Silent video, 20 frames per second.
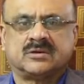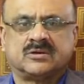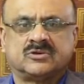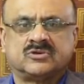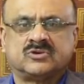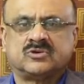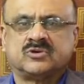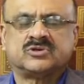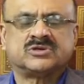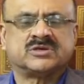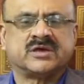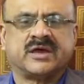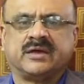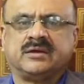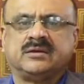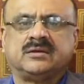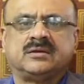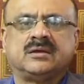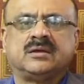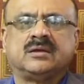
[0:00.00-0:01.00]

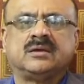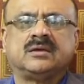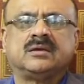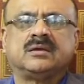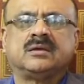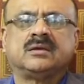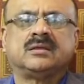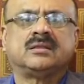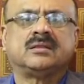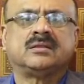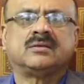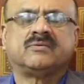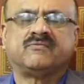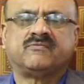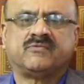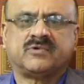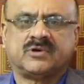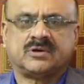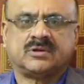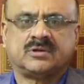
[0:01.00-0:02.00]
society in the
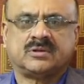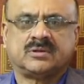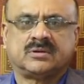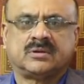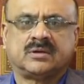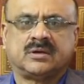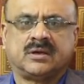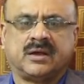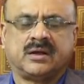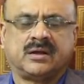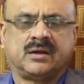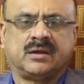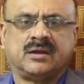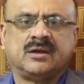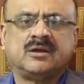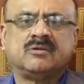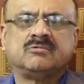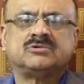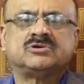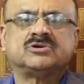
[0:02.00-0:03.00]
world, at an
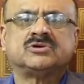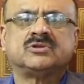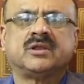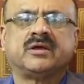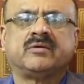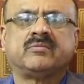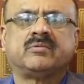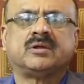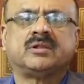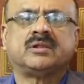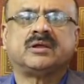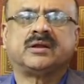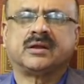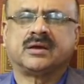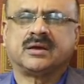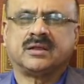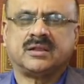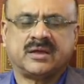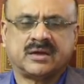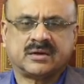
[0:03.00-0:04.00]
individual level, at a
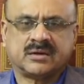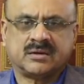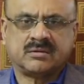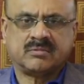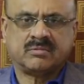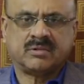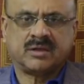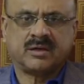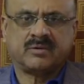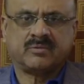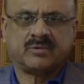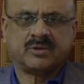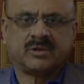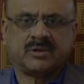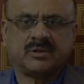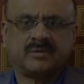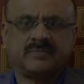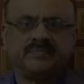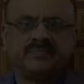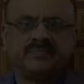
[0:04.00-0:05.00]
collective level.